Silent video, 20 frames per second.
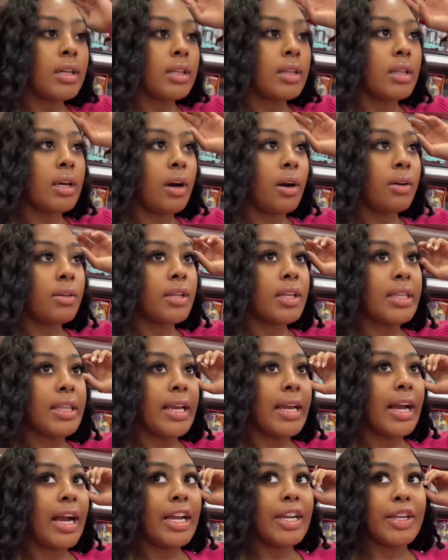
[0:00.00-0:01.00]
The only
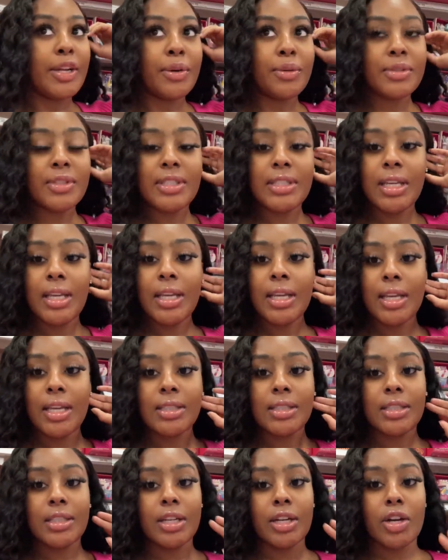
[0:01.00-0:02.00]
thing I don't see is the